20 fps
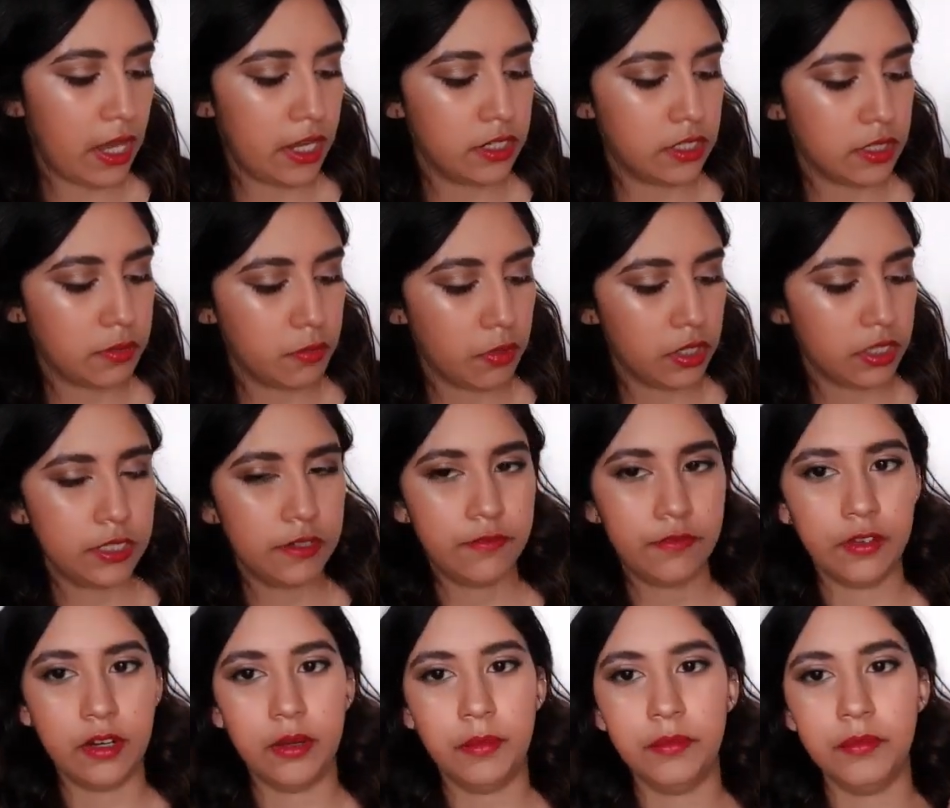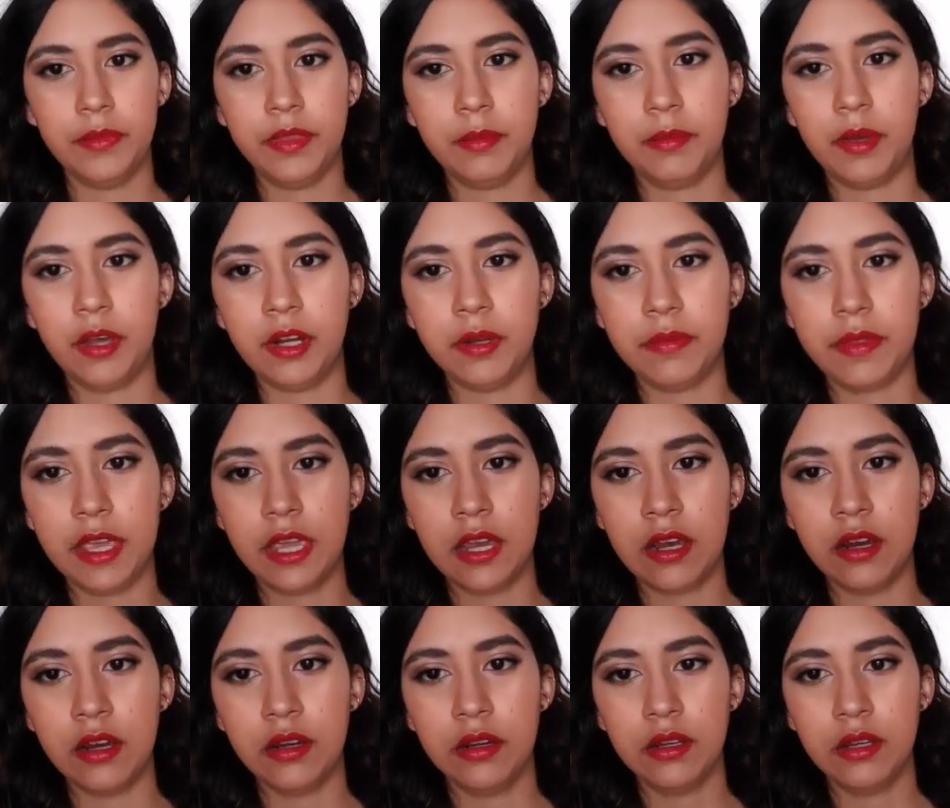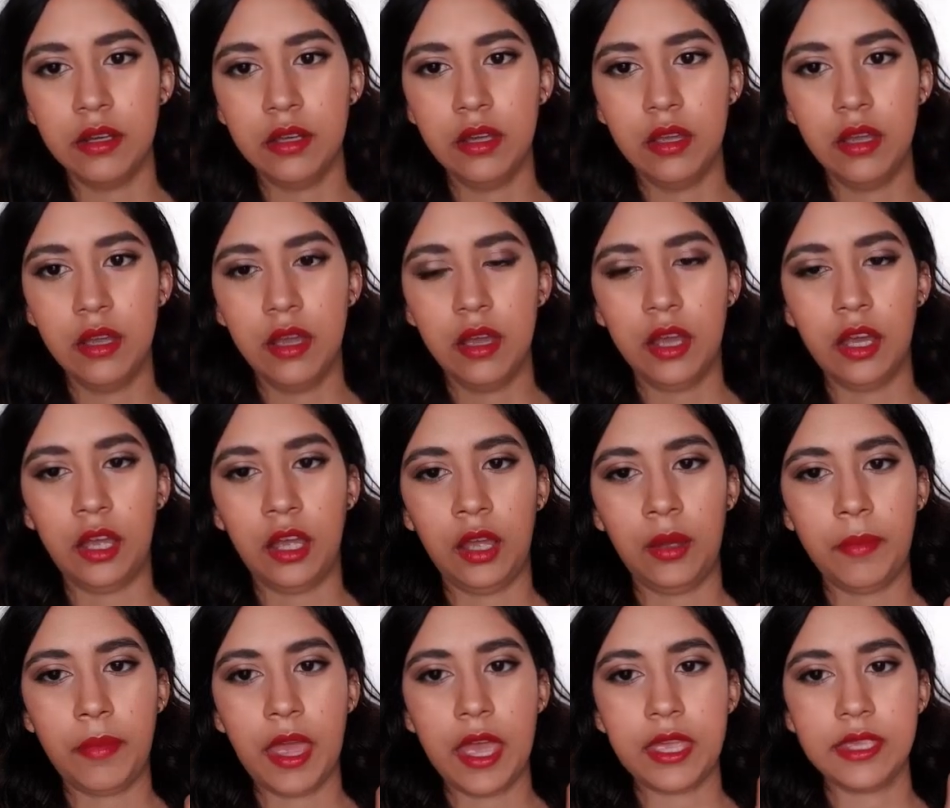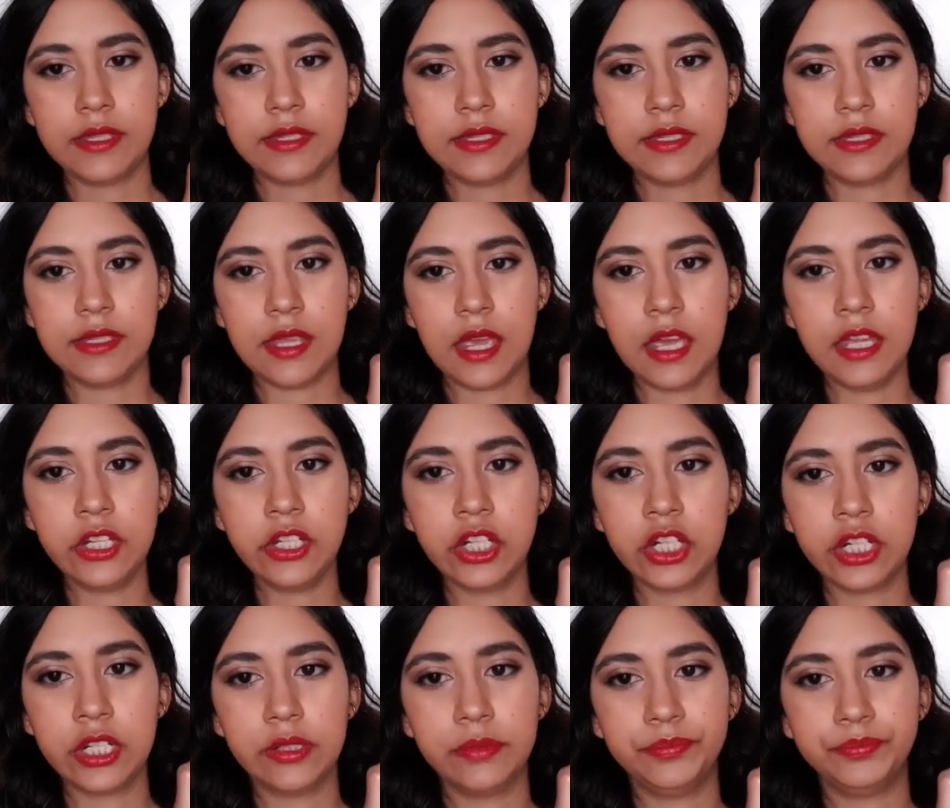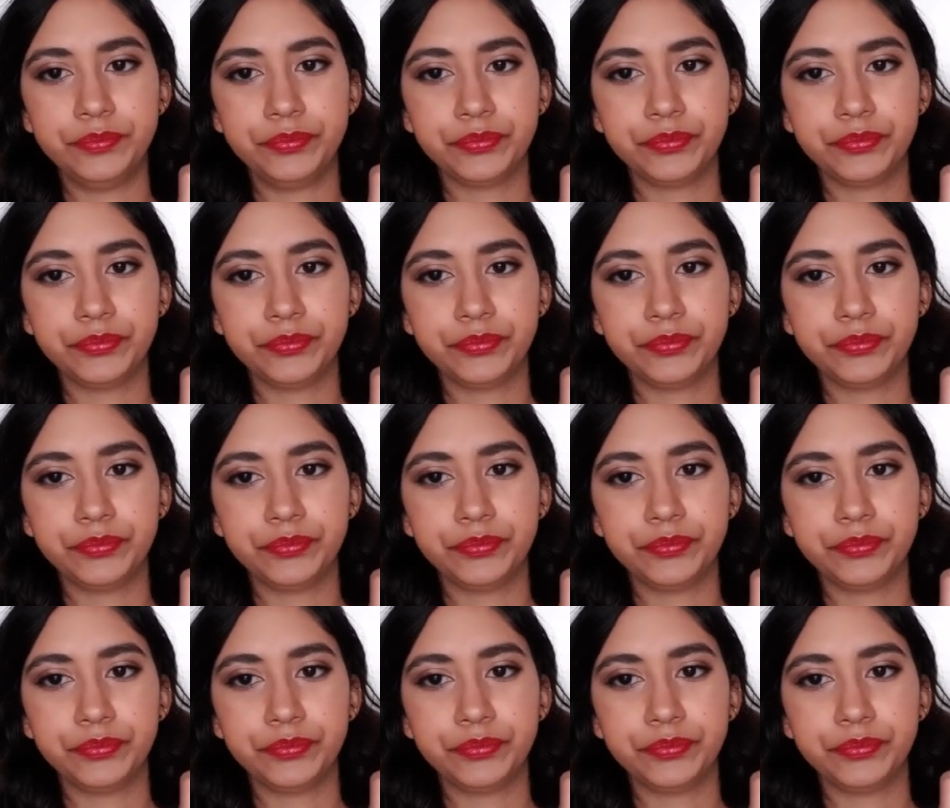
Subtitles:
I just marked it from the bottom there as such.